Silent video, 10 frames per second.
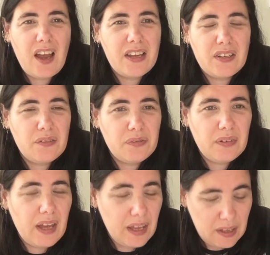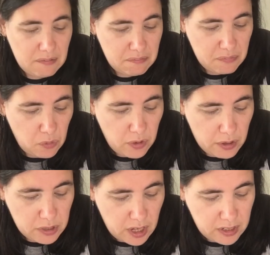kind of, all
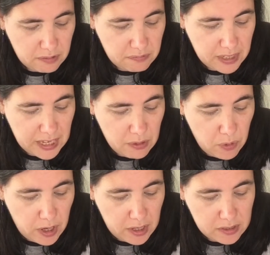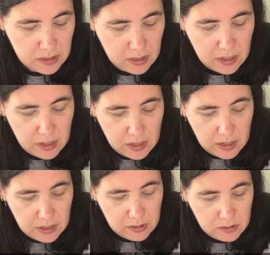those kind of keywords,
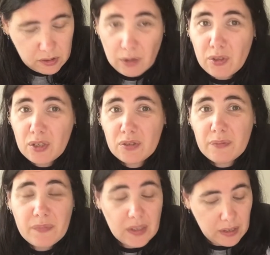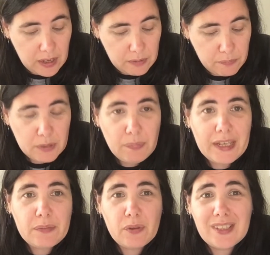don't use them, but
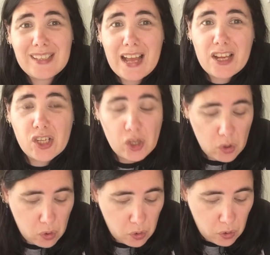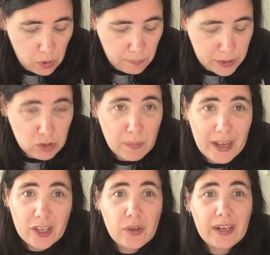please put stash or mystery
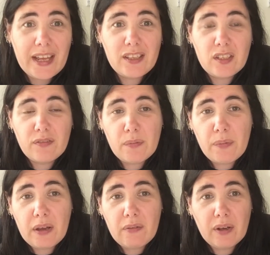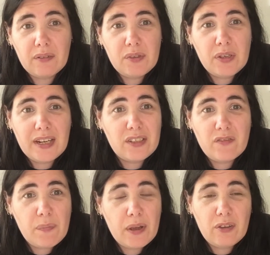bag. You can enter for both, well, you can enter
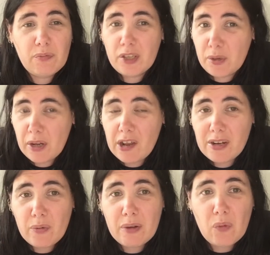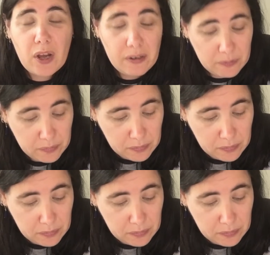for both, but you will only win one.